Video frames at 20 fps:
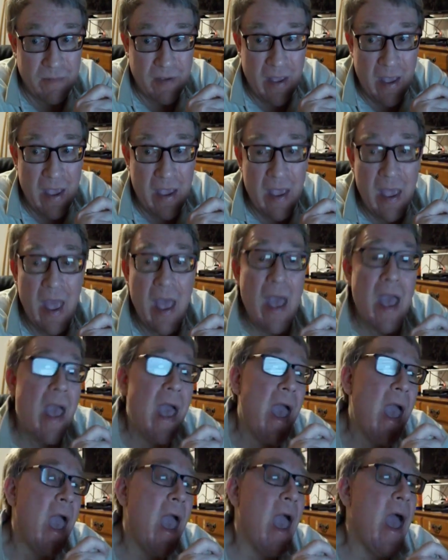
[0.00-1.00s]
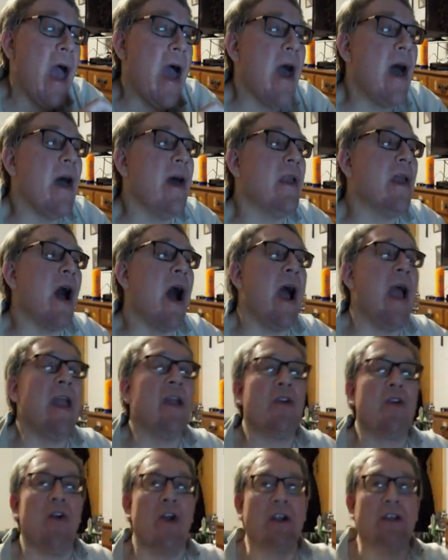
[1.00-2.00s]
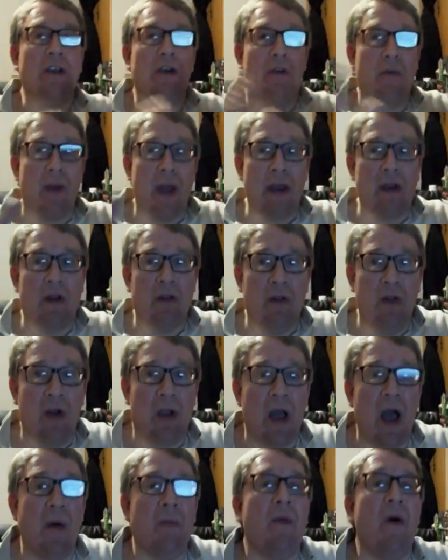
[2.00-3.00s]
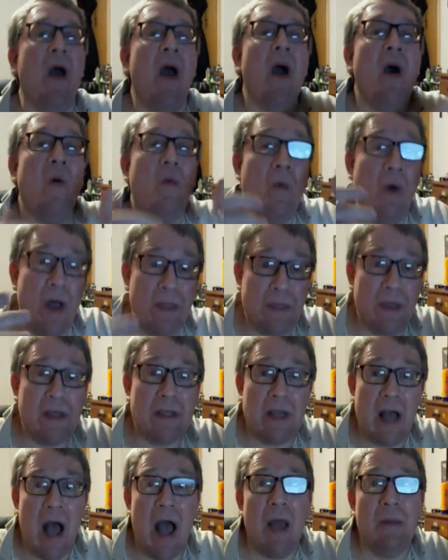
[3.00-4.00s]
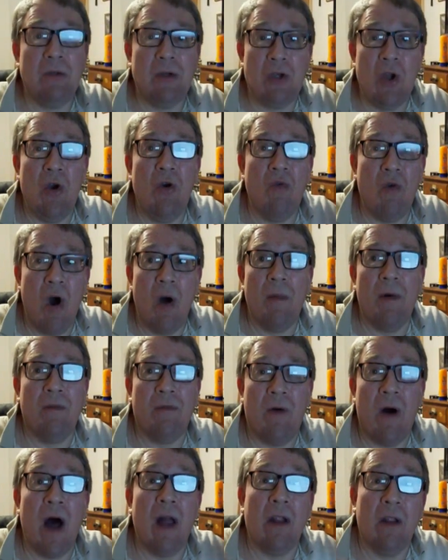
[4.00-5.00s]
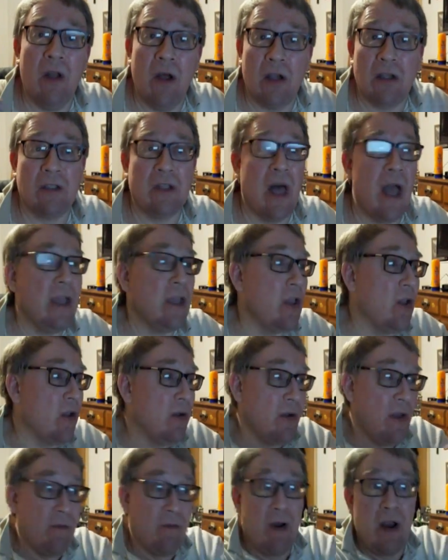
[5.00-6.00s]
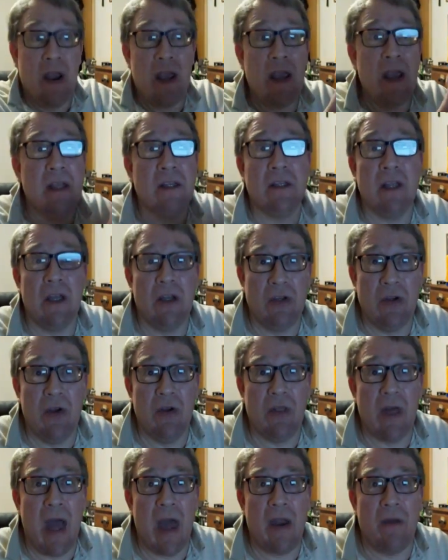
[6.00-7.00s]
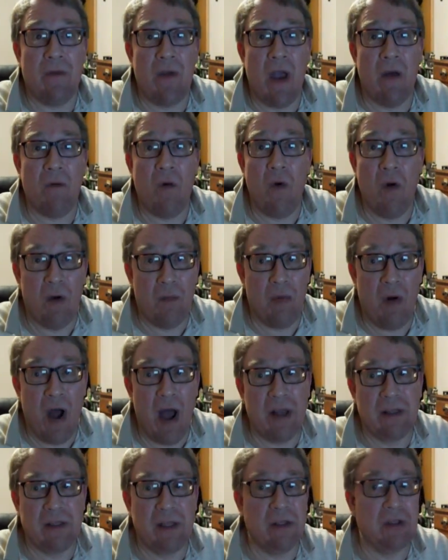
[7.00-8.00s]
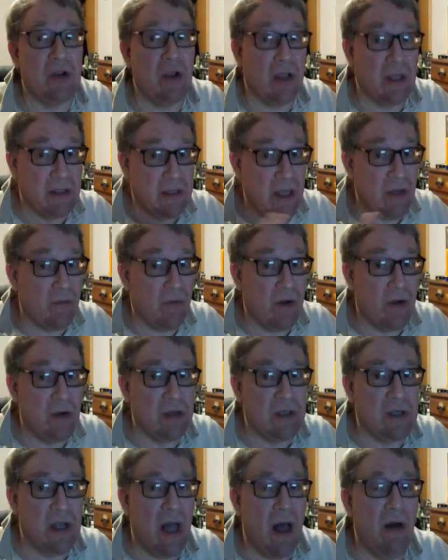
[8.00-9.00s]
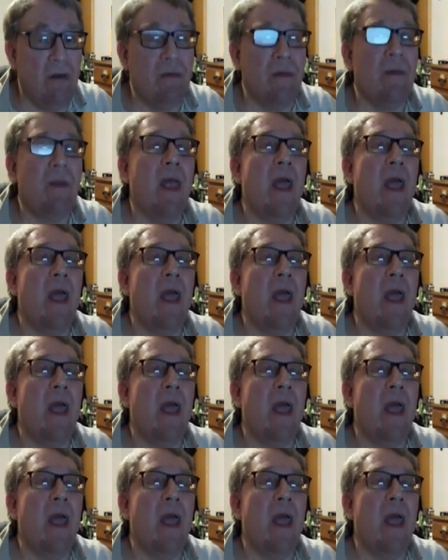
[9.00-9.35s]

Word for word: Okay, and I encourage everybody to look up what the Times New Roman Font looks like. You could very easily do that if you have a word processor. You can see it for yourself.